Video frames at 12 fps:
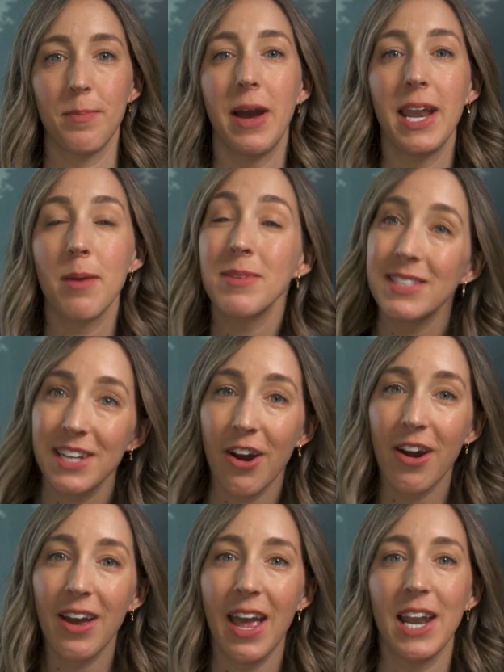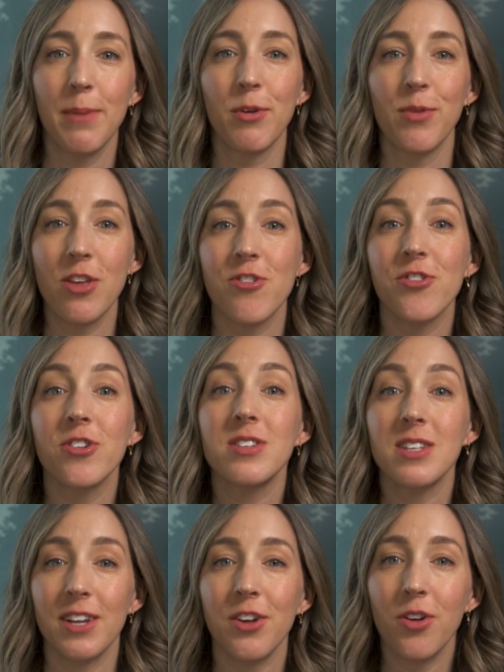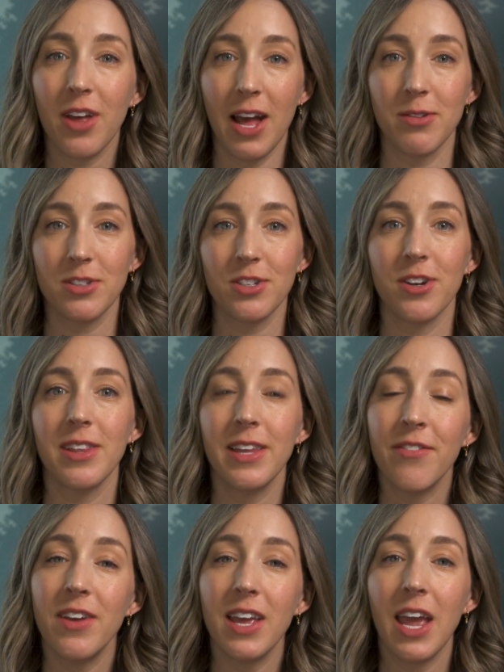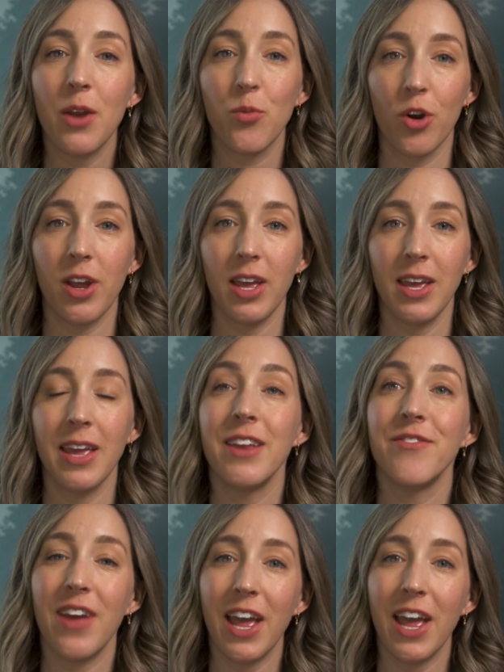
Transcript: My name is Sarah, and I'm a registered clinical counselor living and working in